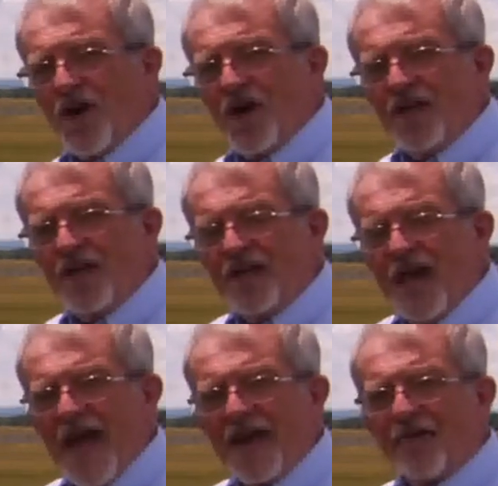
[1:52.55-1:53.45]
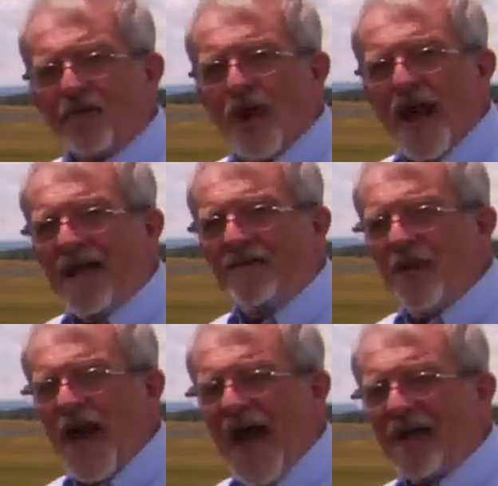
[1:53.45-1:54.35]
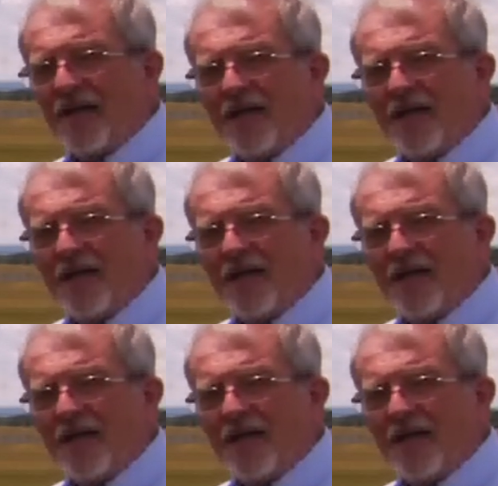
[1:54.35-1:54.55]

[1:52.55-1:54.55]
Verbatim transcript: Coffin is a consummate professional.